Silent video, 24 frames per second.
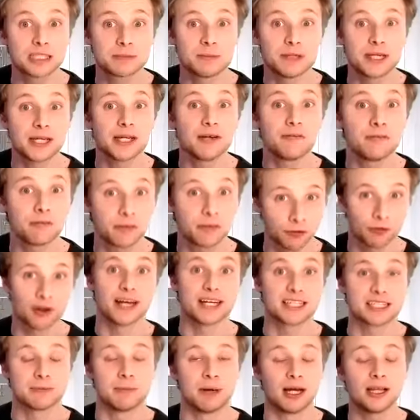speaking for the
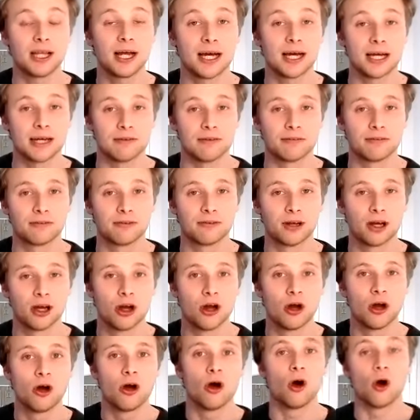rest of my life.
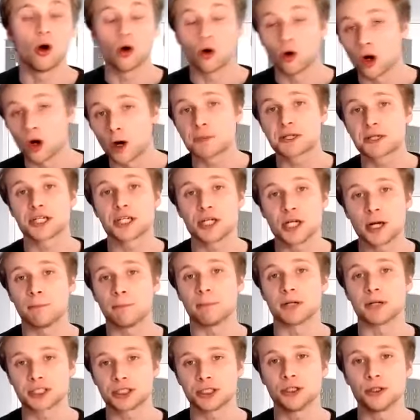Or option
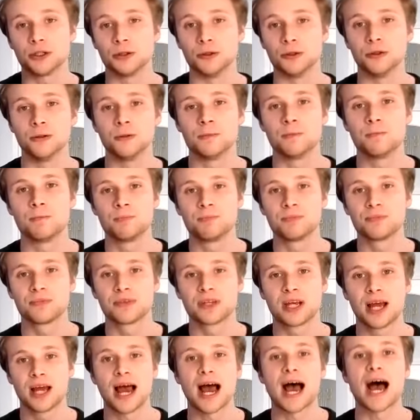number 2,
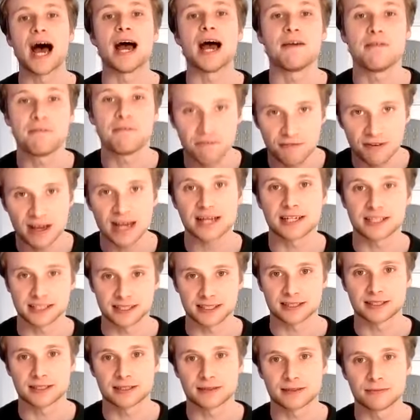I face
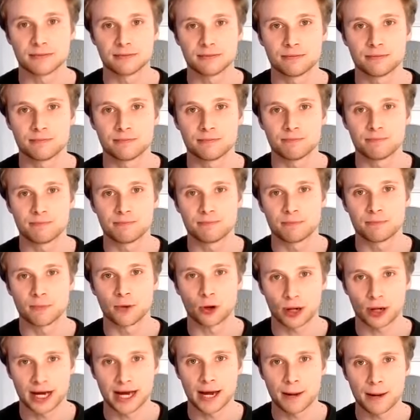it.
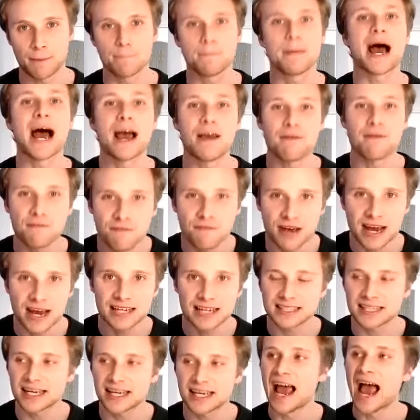Okay? I
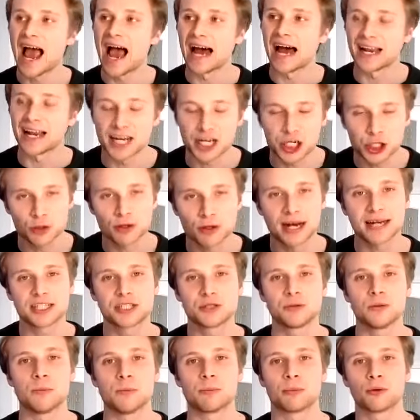face it and I try
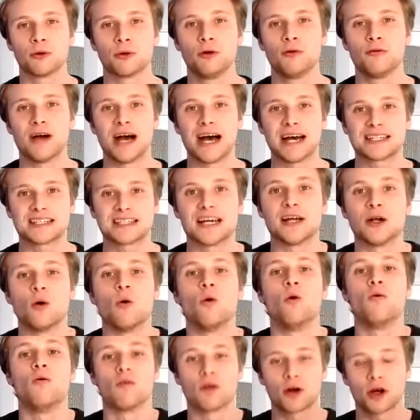to improve at it and
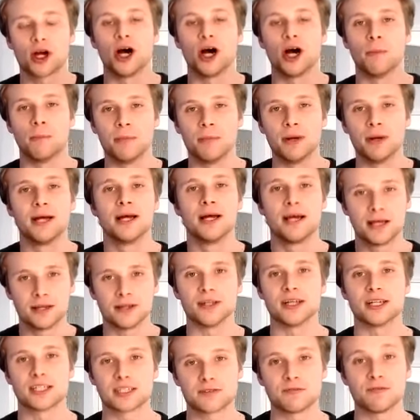overcome
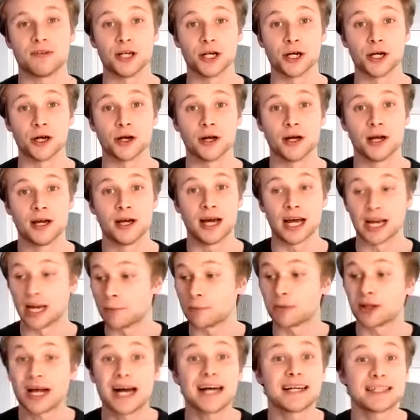this fear. And I'm
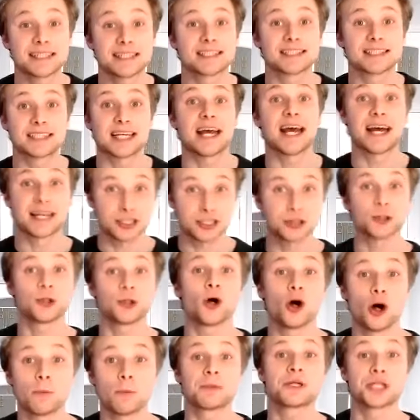glad to say I took
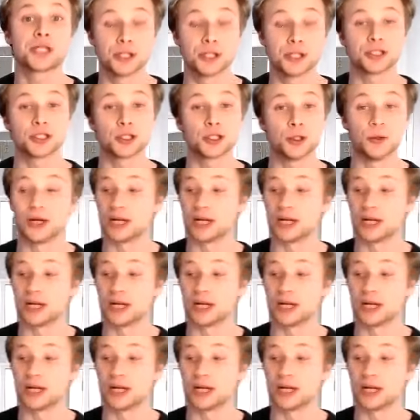option 2,